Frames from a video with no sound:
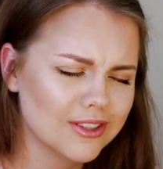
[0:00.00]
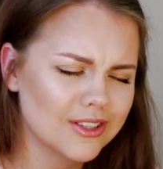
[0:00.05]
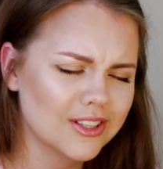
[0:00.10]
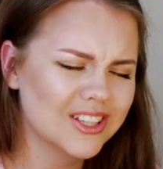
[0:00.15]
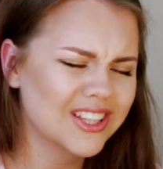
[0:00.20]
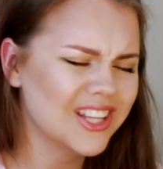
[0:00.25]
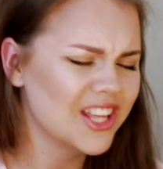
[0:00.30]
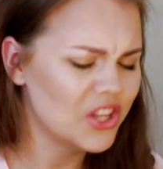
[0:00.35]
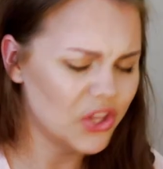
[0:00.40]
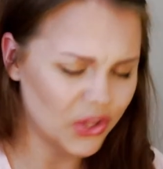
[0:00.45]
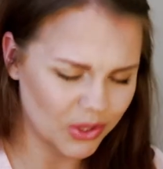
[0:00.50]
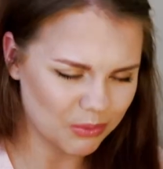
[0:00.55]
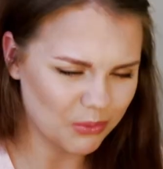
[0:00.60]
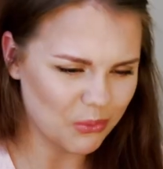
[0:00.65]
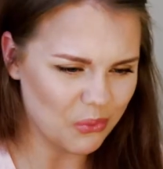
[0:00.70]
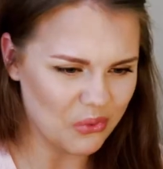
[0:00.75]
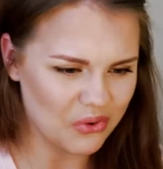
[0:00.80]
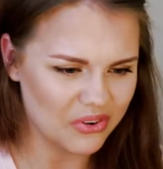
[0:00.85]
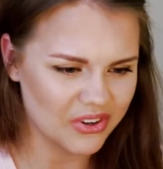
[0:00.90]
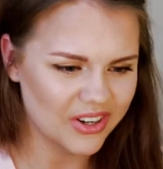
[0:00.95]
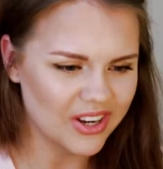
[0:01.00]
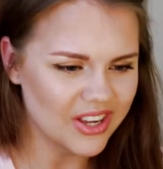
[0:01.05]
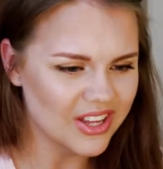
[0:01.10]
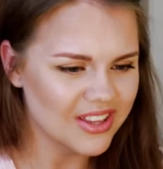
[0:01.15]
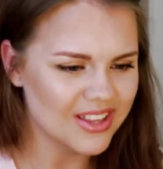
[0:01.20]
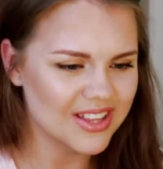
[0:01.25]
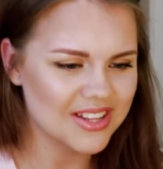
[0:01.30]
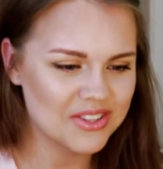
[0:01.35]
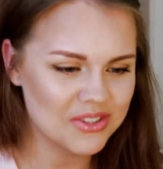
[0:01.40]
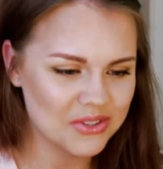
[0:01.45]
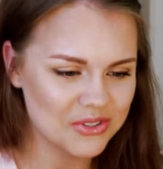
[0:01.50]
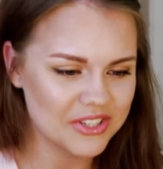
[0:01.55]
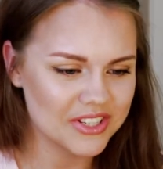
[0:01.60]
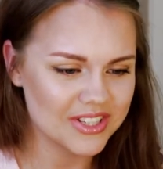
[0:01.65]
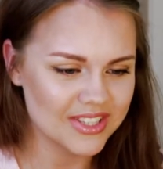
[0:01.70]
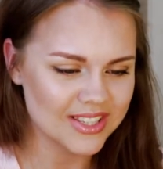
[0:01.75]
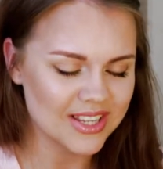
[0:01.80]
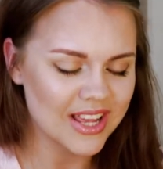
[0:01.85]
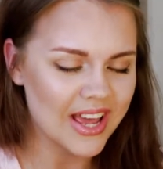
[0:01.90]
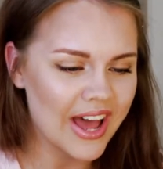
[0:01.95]
nothing more than to
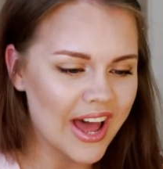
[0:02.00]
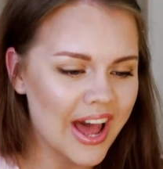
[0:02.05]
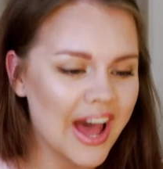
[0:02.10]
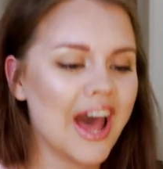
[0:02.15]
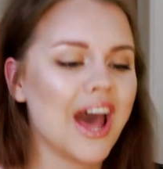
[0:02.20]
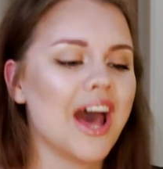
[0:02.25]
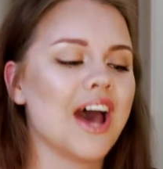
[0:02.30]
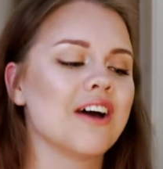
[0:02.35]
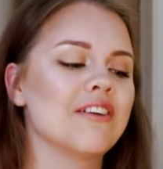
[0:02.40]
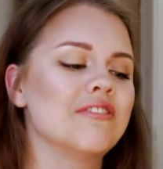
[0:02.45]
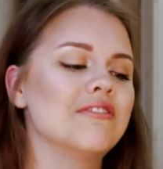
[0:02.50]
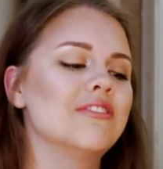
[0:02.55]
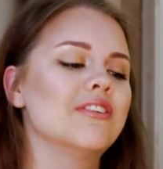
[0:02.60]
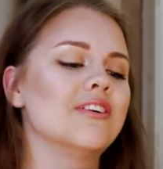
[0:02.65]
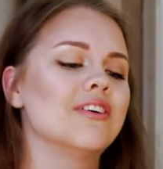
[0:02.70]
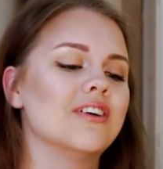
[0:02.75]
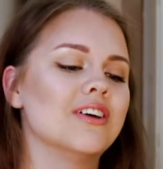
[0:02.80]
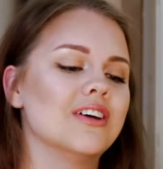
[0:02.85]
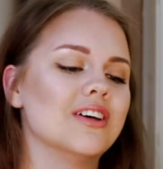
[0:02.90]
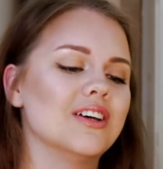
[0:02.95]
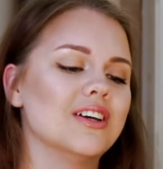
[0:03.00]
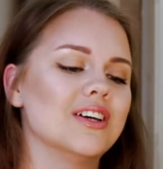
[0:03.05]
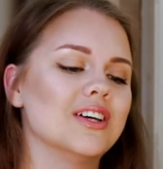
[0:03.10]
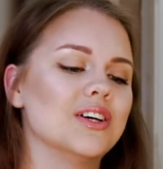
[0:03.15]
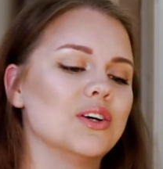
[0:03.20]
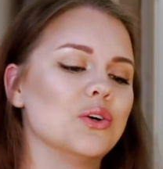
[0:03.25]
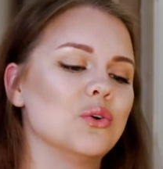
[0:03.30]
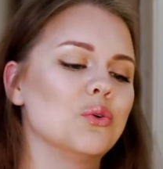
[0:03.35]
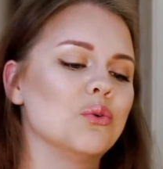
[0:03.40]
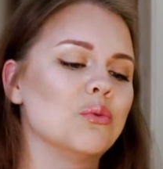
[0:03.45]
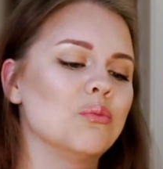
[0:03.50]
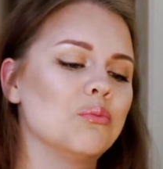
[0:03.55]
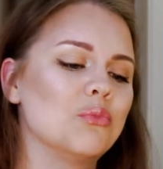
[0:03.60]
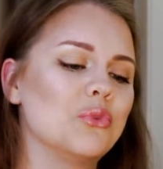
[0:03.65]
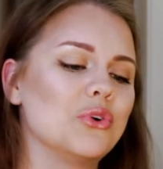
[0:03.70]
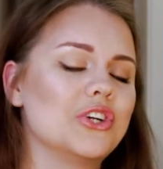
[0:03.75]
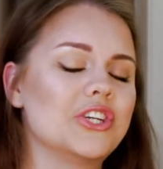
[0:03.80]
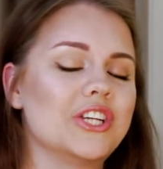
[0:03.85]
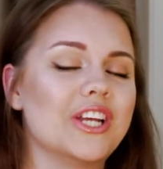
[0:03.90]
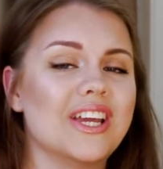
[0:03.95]
just have
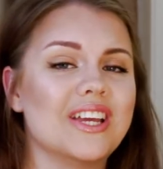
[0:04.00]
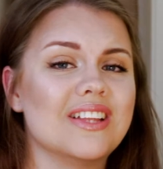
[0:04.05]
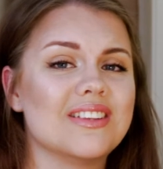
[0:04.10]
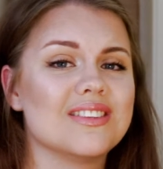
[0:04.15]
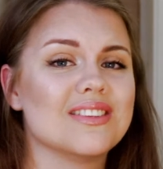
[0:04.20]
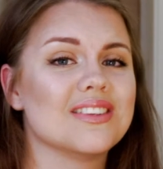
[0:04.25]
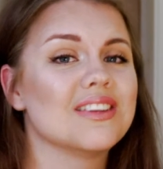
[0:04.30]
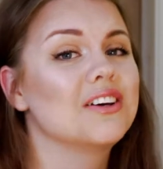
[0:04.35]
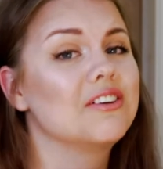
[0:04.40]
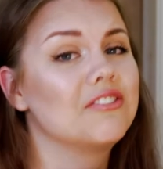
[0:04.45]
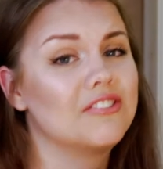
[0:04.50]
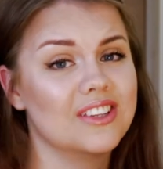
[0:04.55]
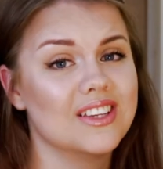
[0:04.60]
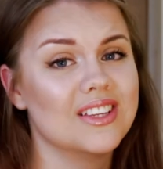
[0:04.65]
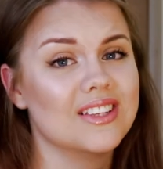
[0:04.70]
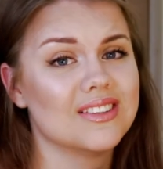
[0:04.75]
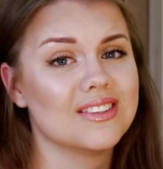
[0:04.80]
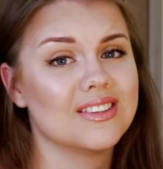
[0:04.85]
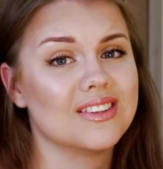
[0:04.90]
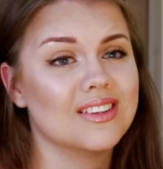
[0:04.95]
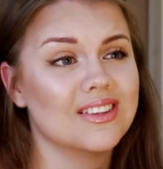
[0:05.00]
more shades of these.